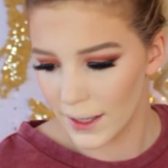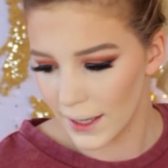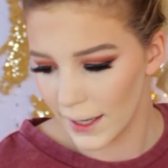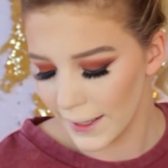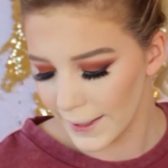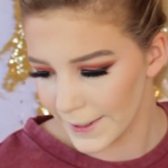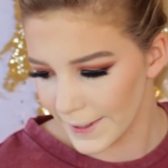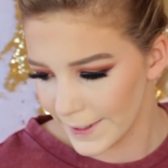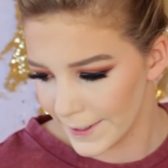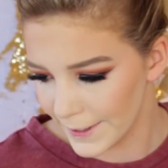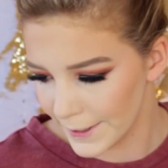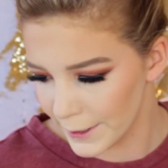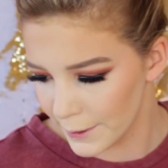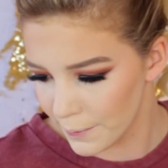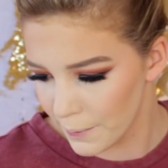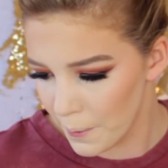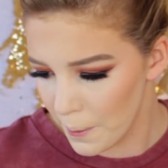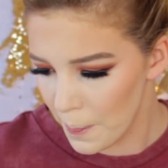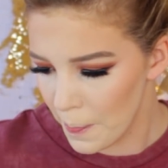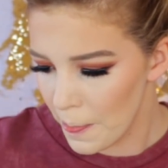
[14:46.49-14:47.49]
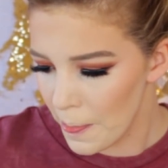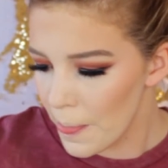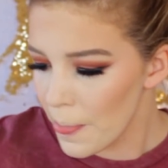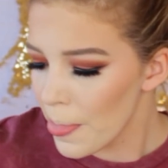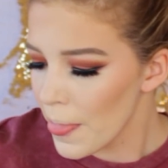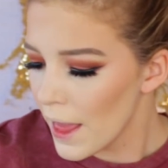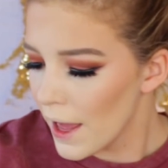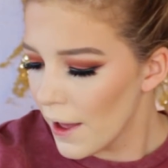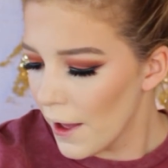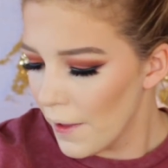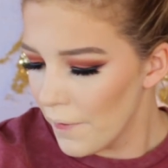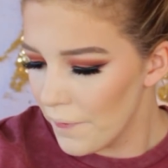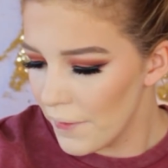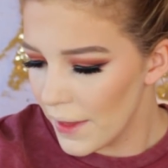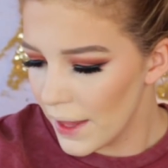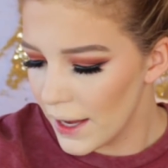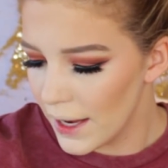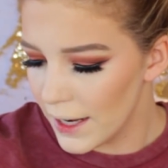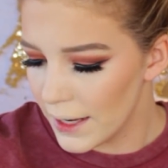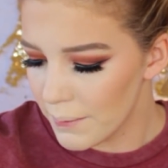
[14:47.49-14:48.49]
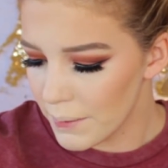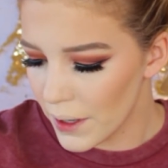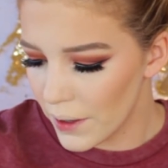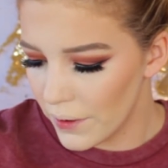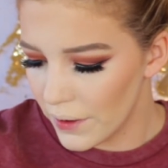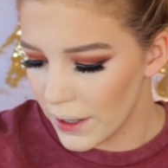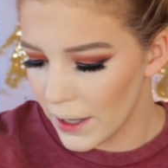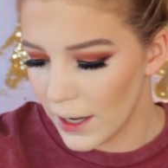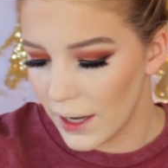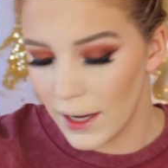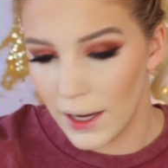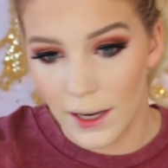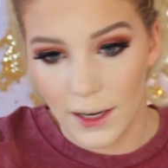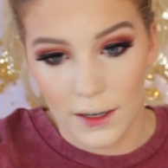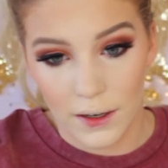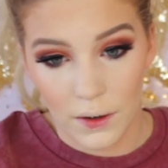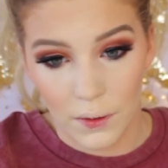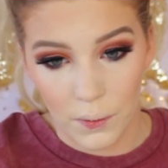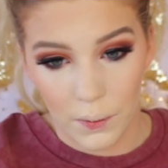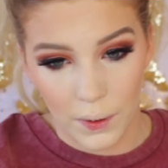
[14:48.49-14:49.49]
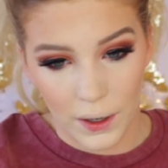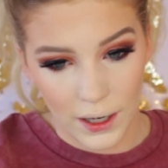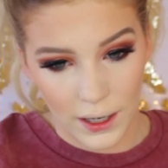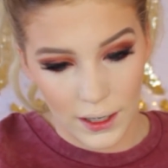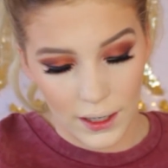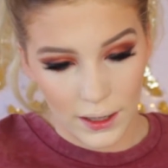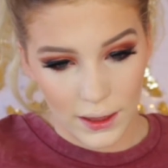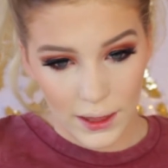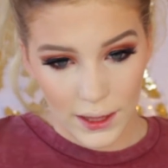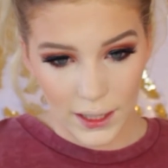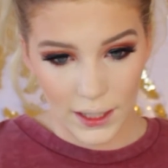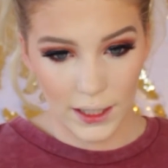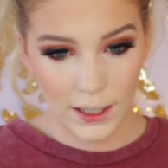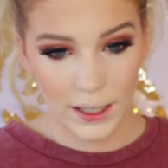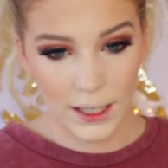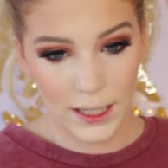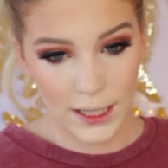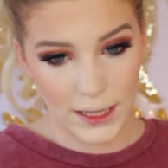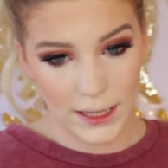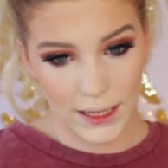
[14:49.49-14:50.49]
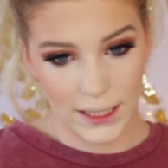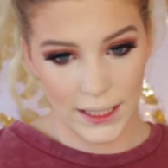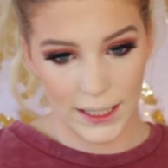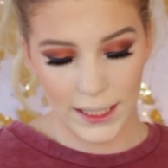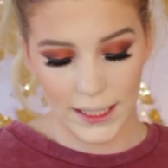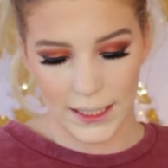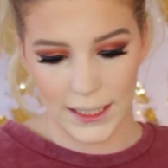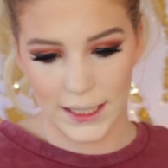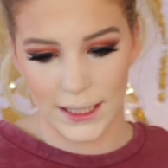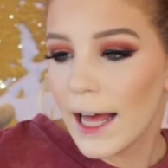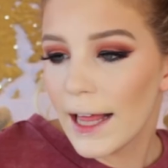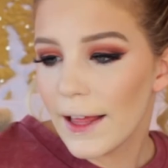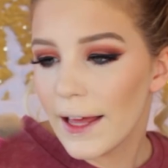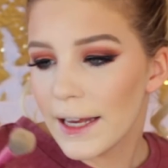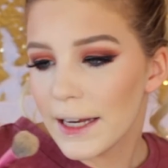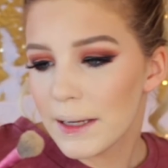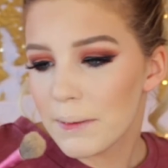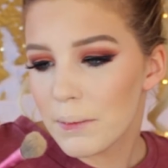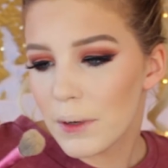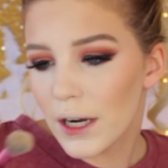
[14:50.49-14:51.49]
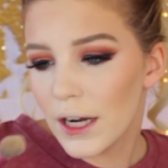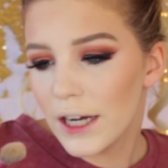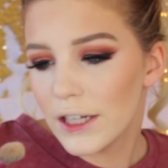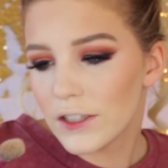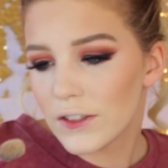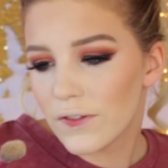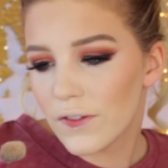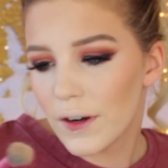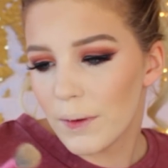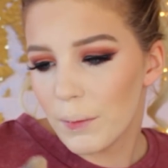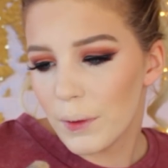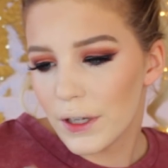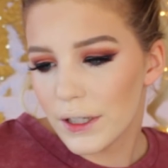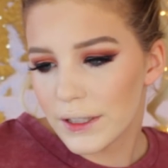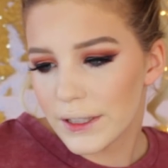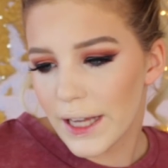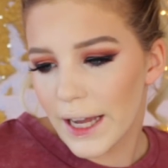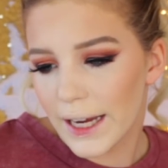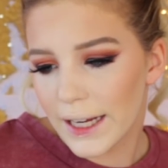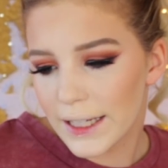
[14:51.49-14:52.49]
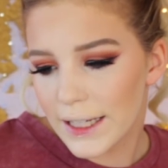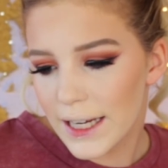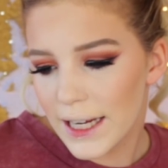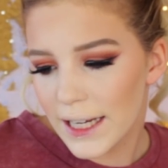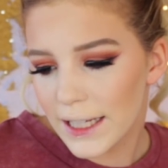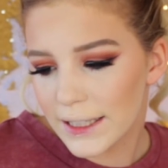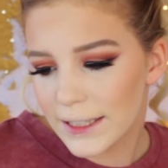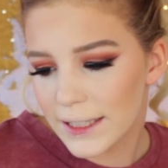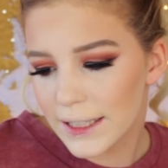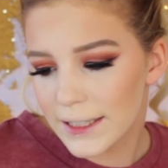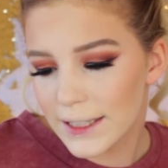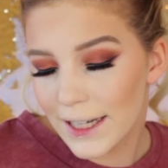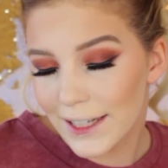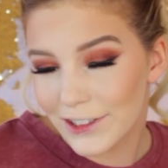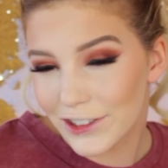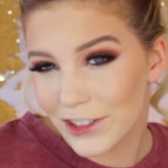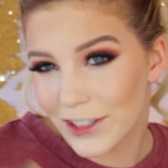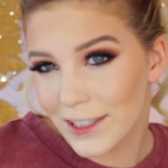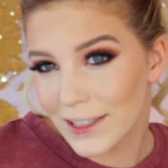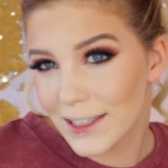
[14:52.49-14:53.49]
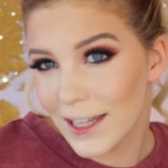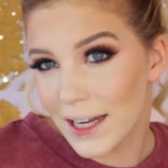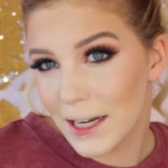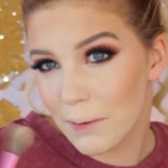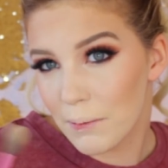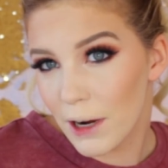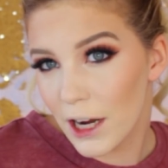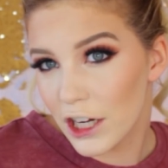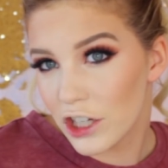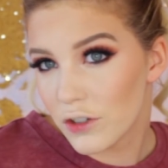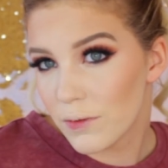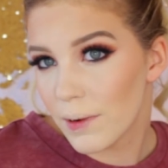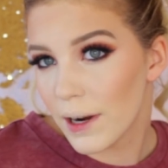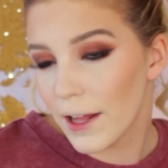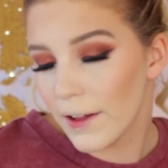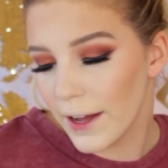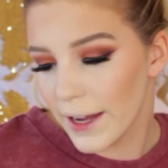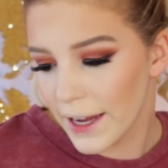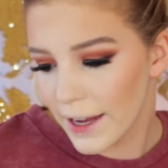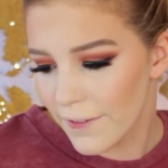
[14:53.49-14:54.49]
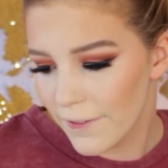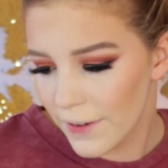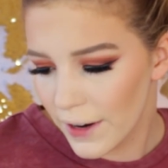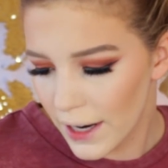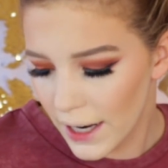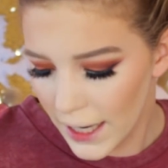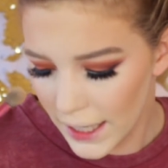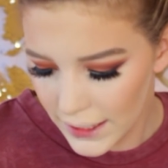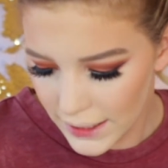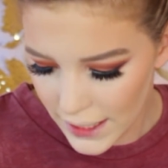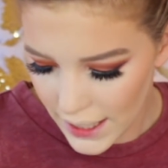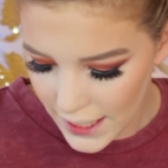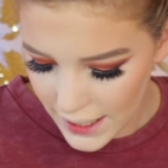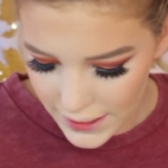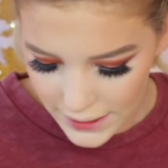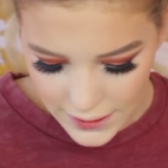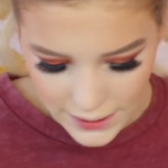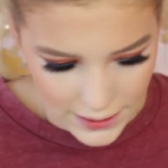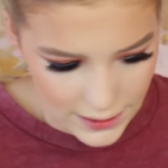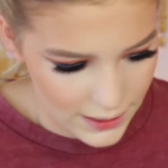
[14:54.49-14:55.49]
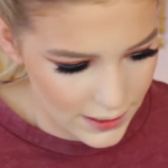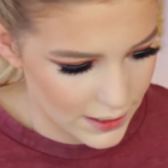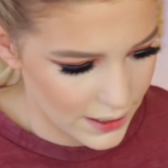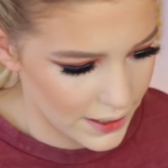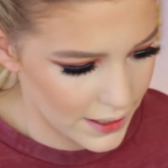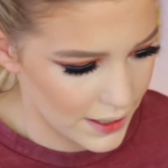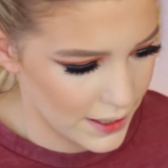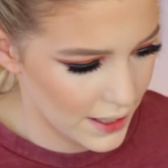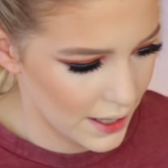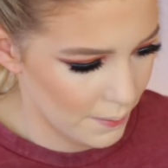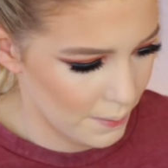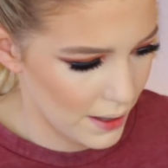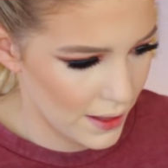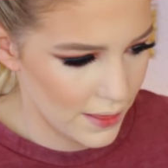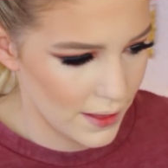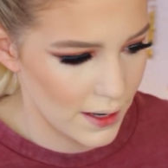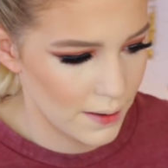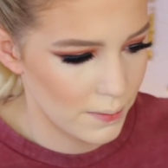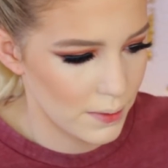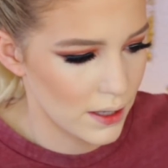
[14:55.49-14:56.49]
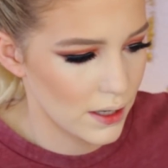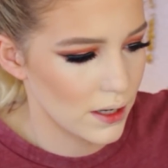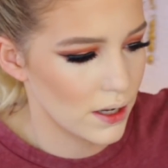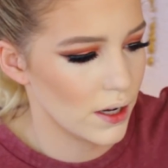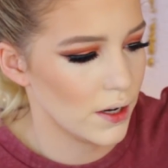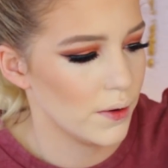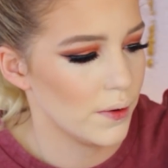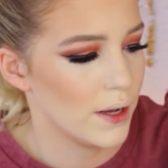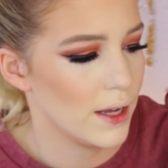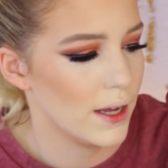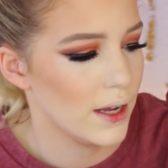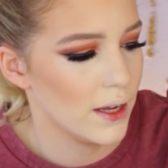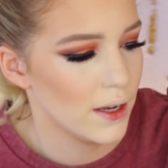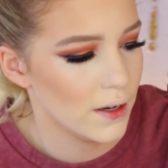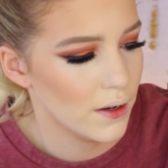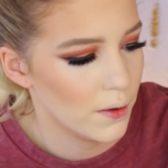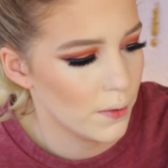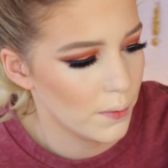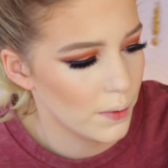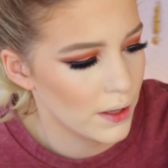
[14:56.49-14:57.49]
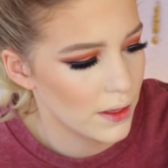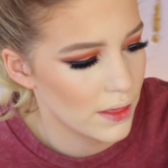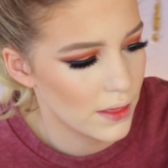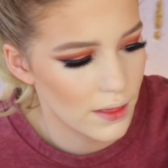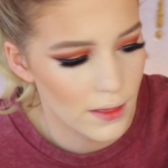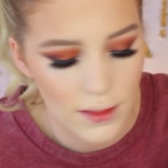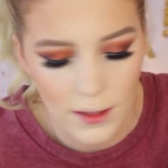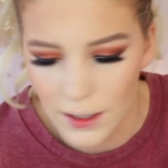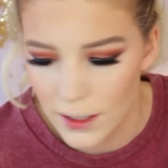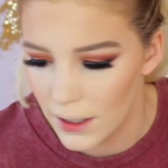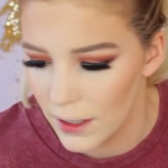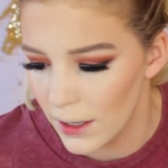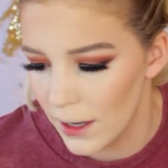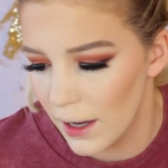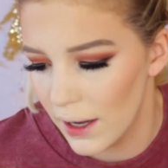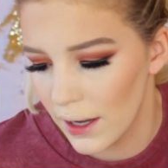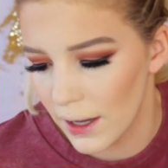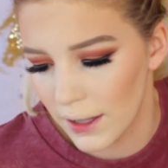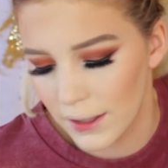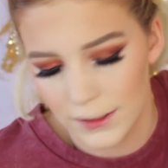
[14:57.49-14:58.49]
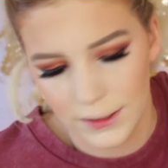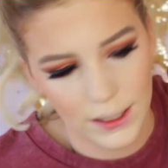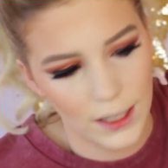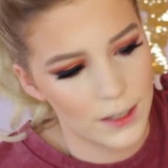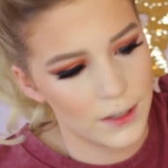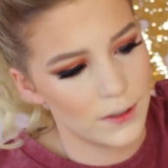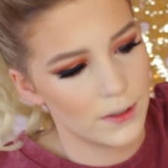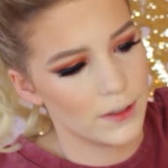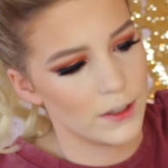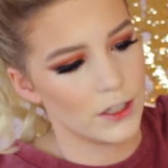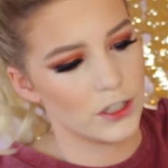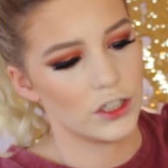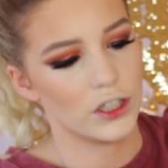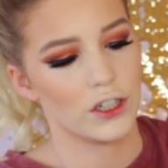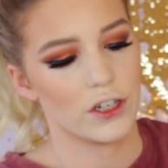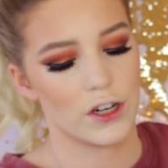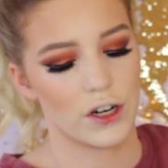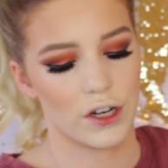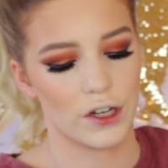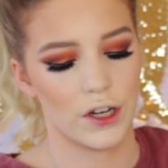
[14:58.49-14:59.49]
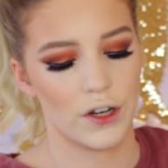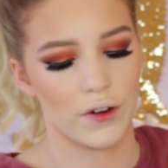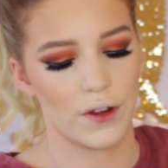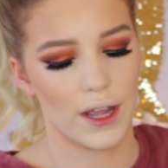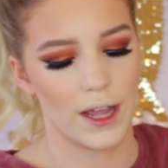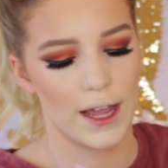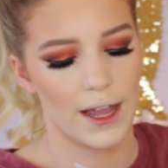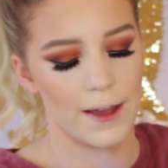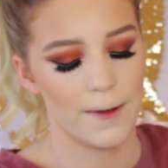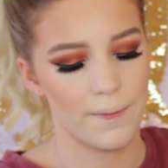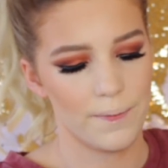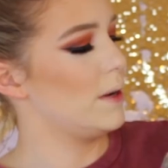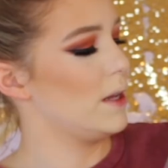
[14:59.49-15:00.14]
Yeah. And then I'm going in with this highlighting brush from Real Techniques. It's actually a setting brush, but I like it for highlight. And then I'm going to go in with the Sugar Glow kit.